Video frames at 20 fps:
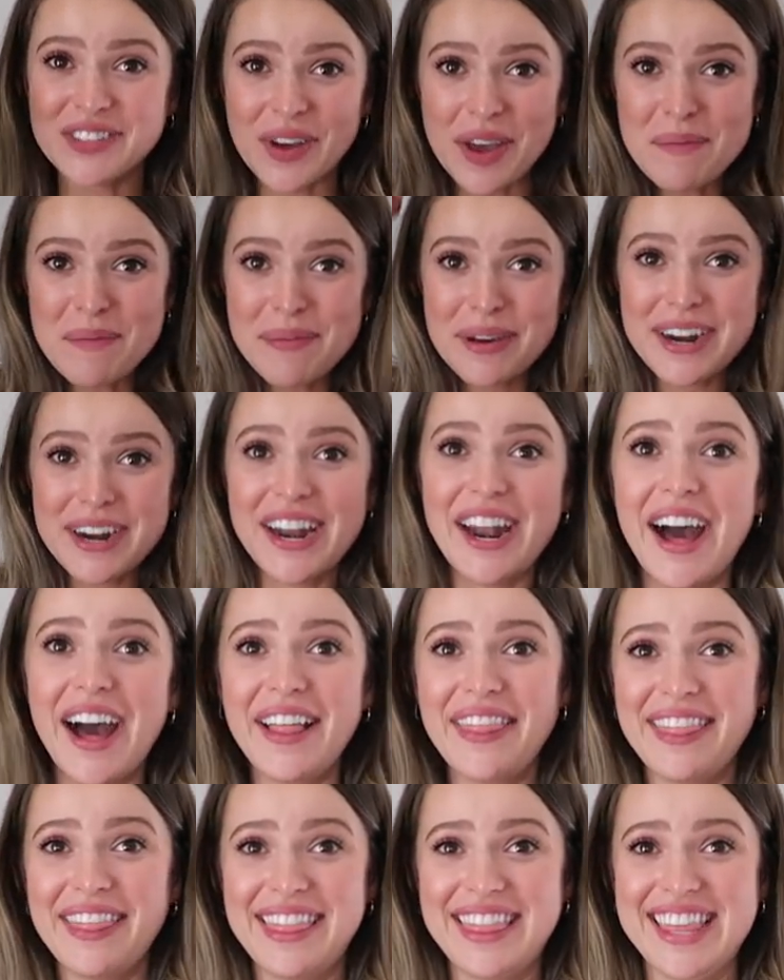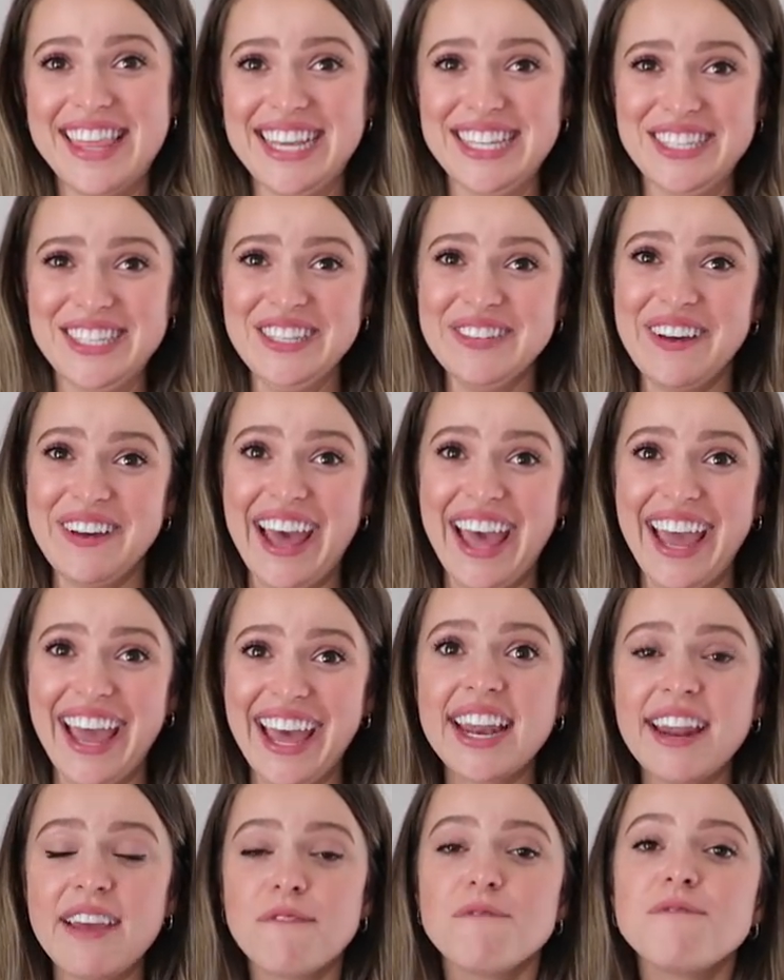So I put it on this
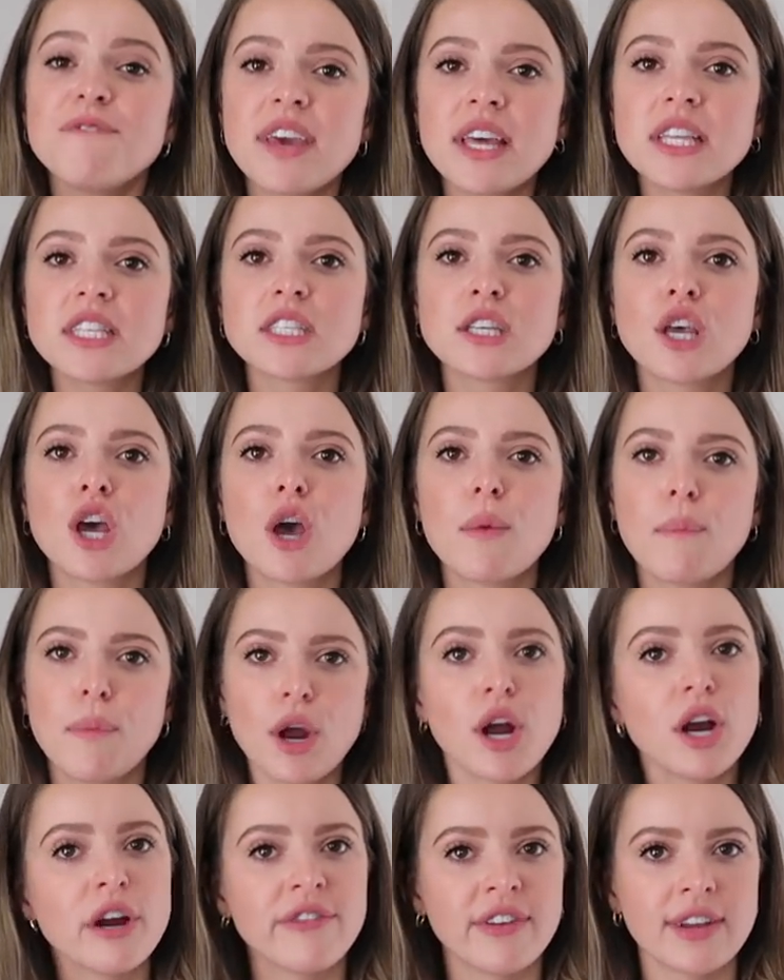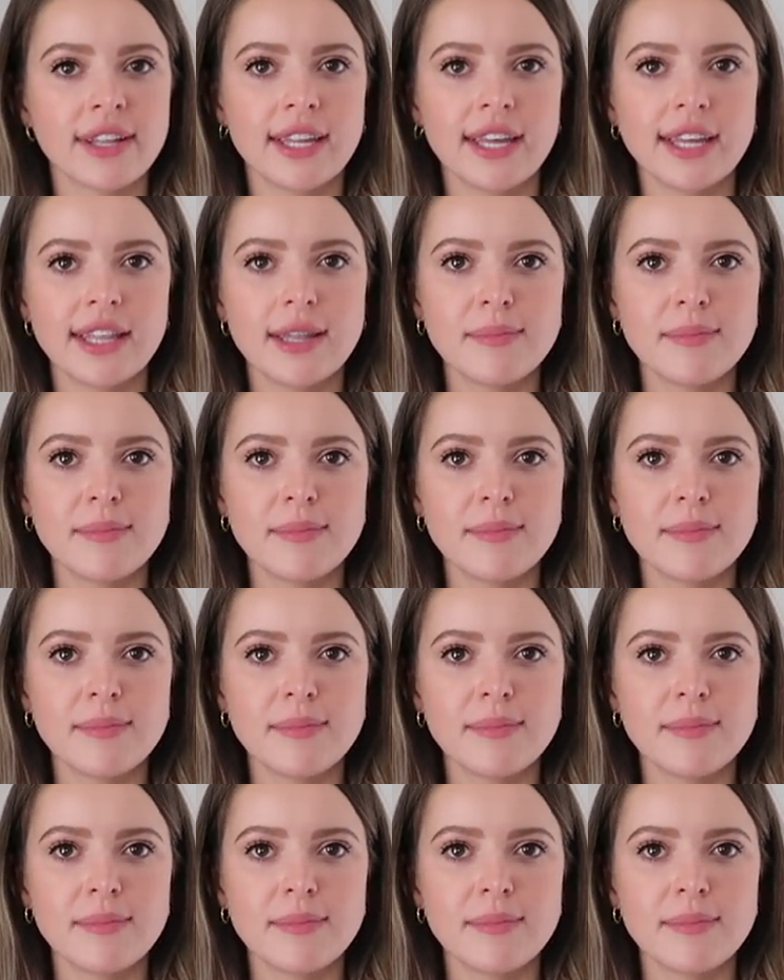way and it fits perfectly.